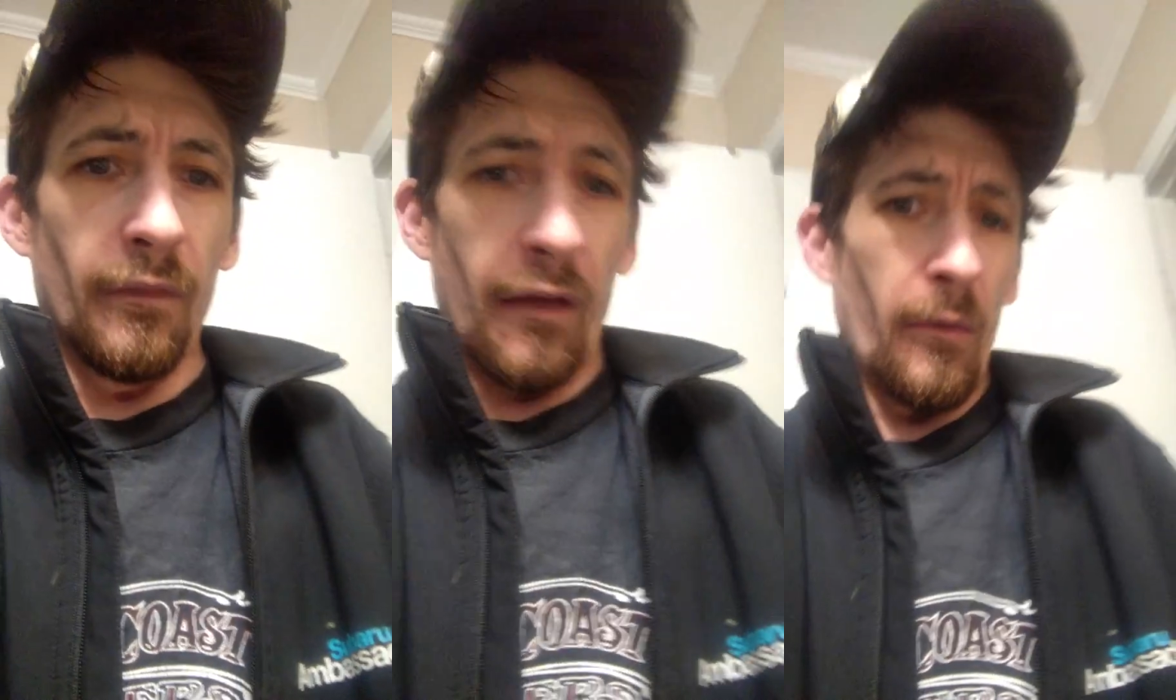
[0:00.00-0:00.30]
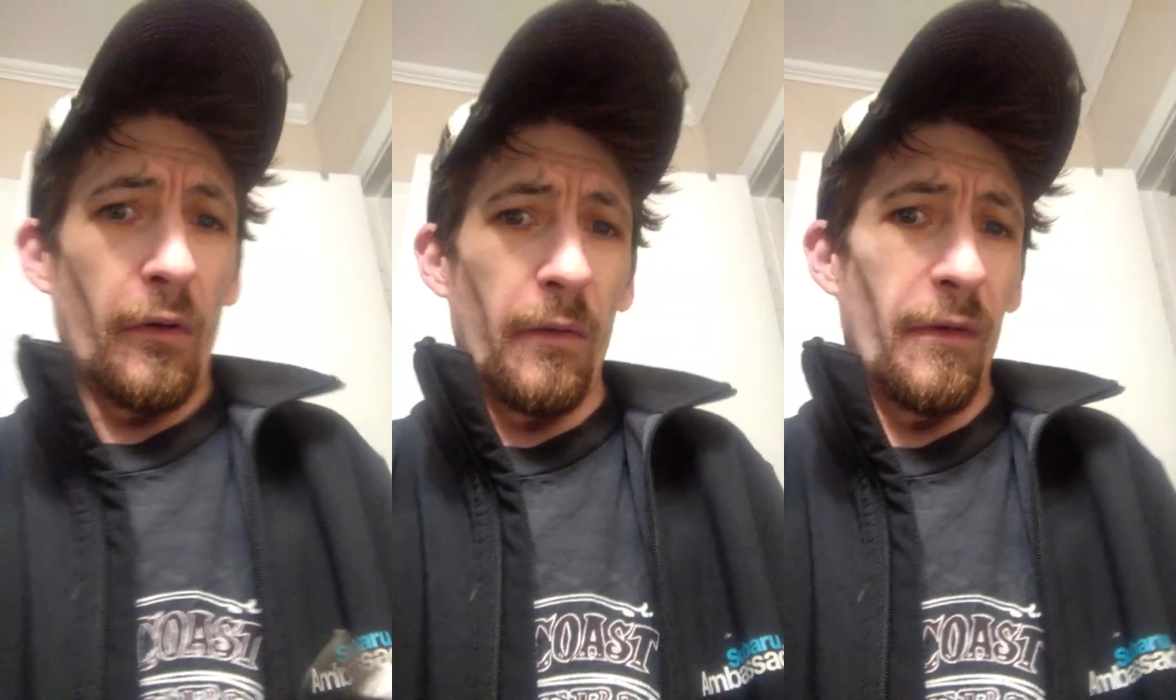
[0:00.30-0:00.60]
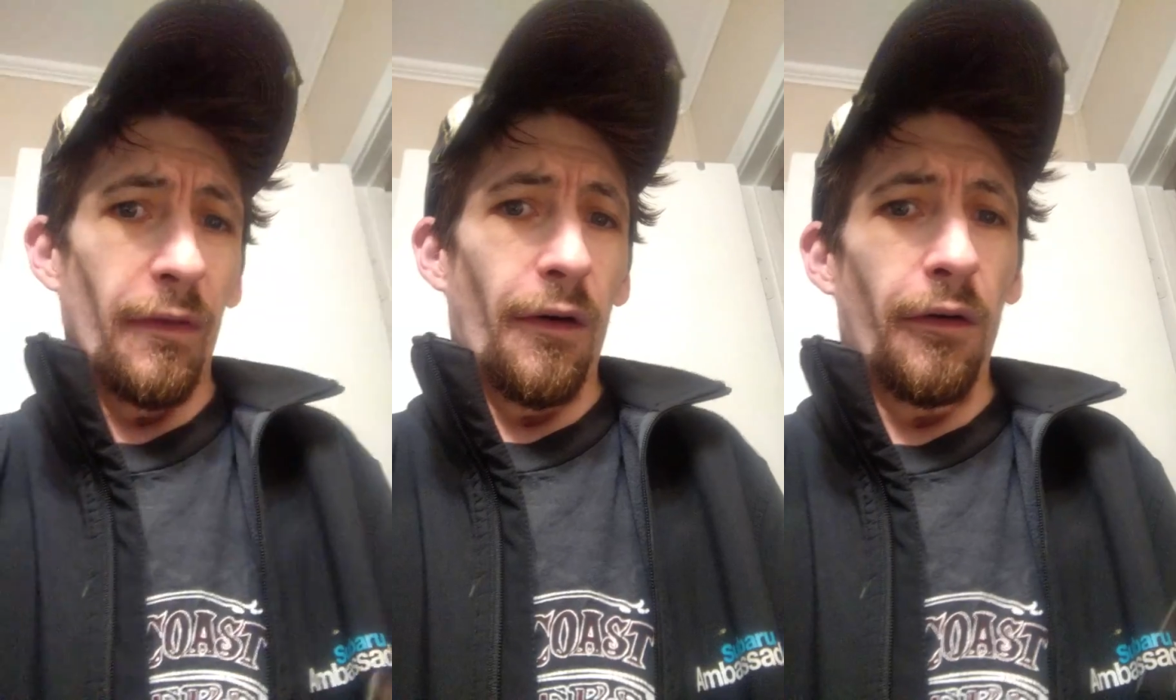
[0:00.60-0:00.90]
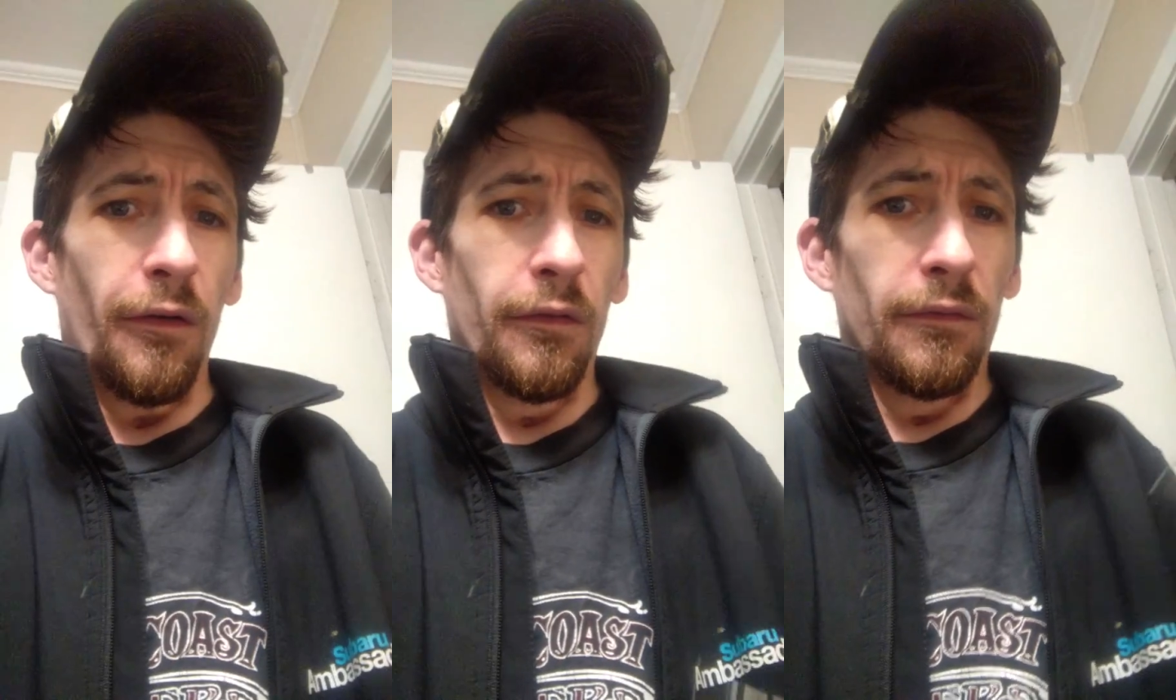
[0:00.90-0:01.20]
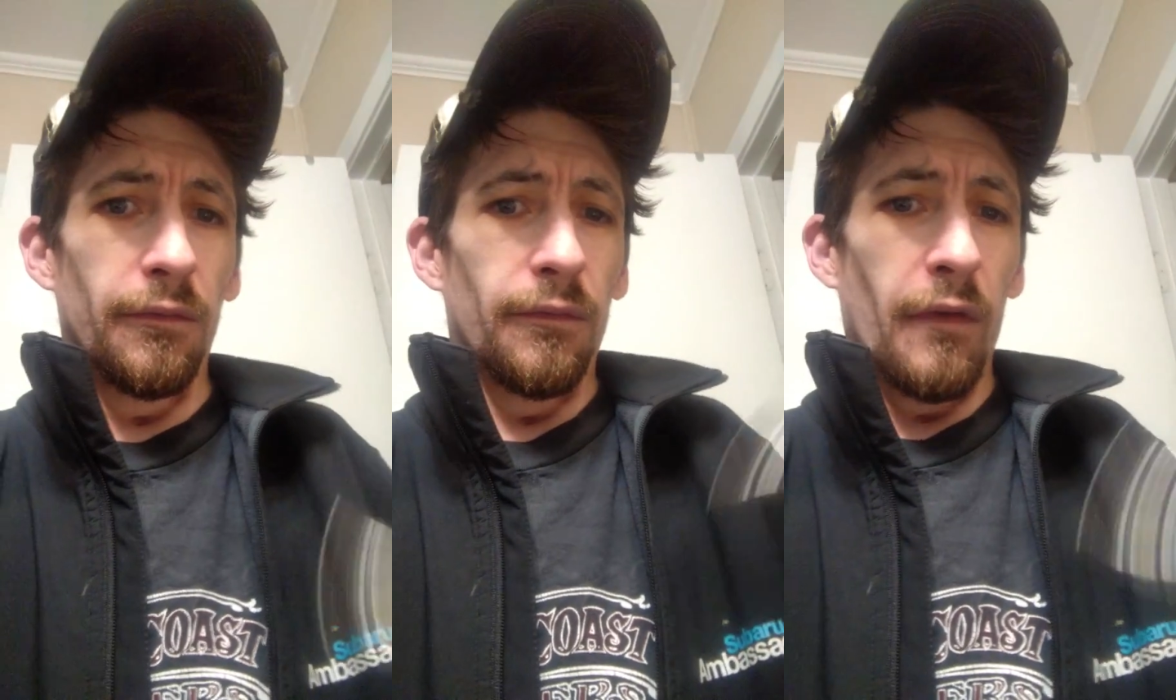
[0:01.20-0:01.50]
it wouldn't have been long
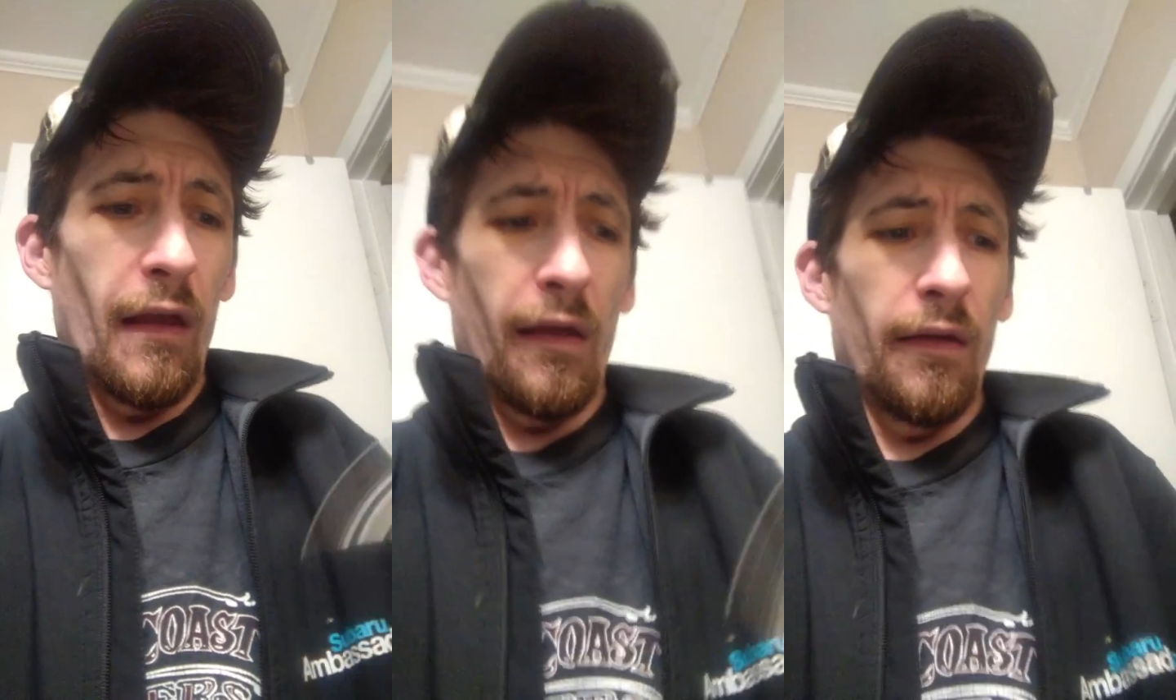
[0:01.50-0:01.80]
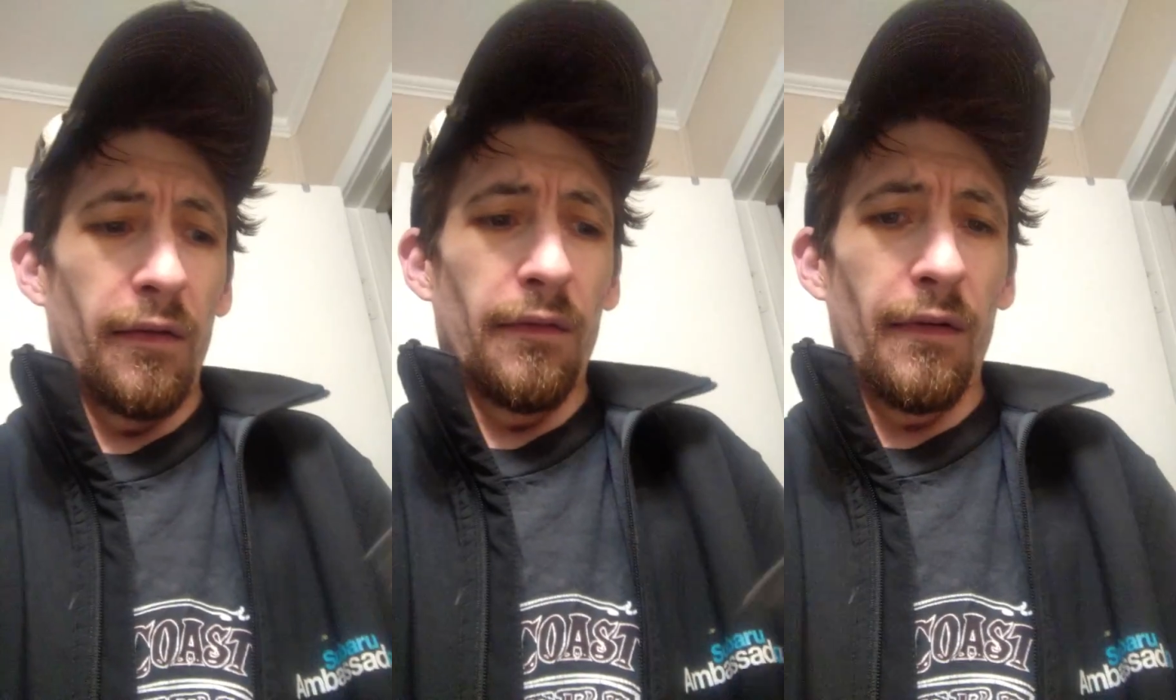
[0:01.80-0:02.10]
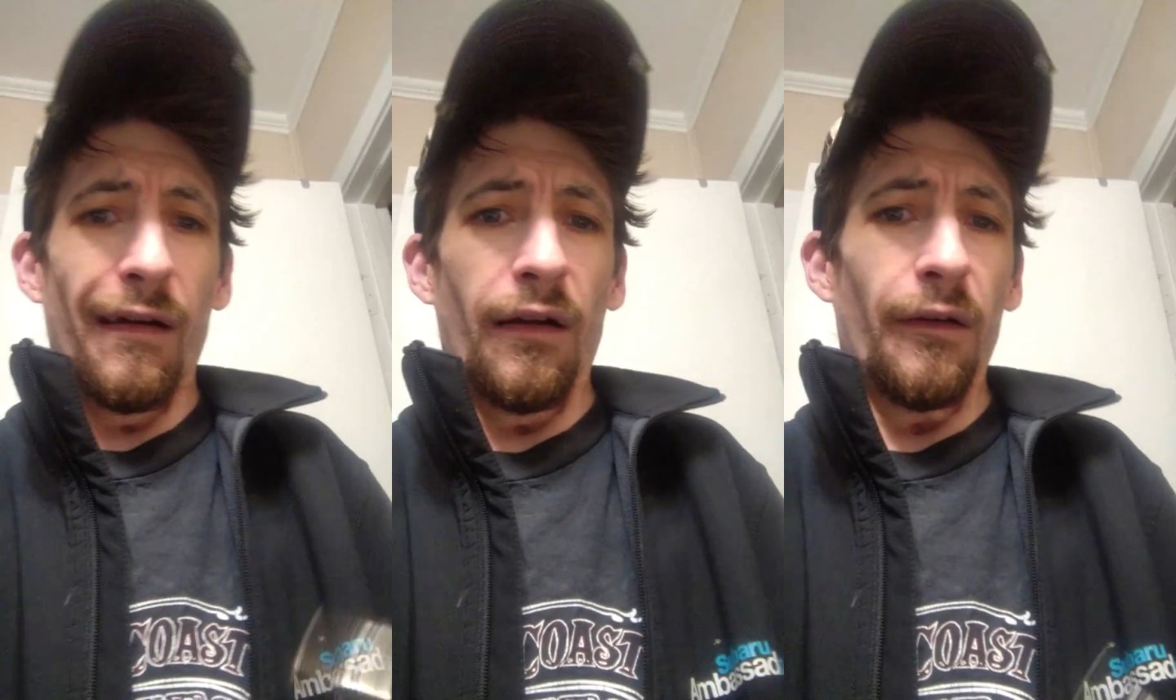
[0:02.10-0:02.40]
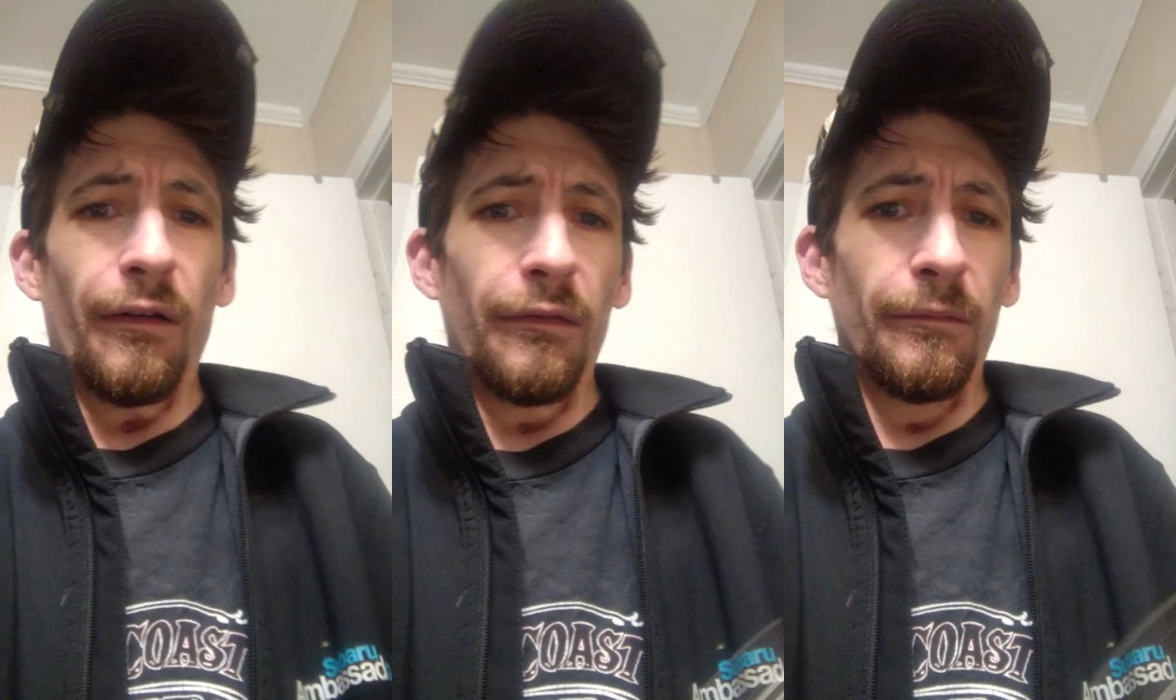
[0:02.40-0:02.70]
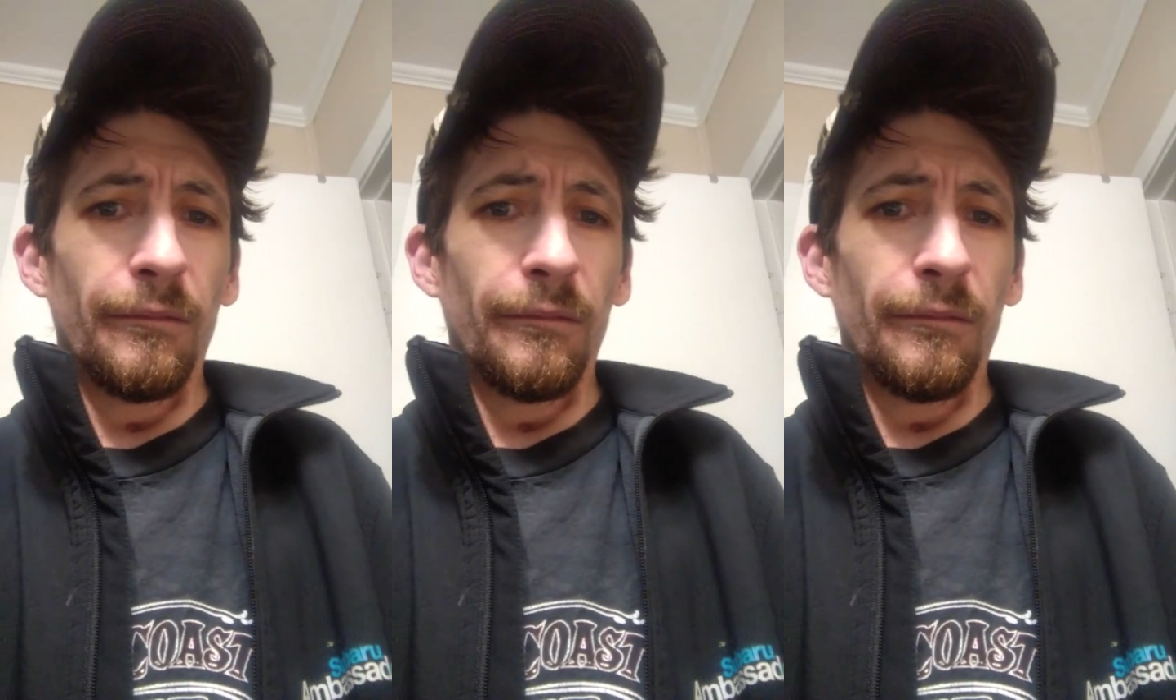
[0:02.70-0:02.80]
at all.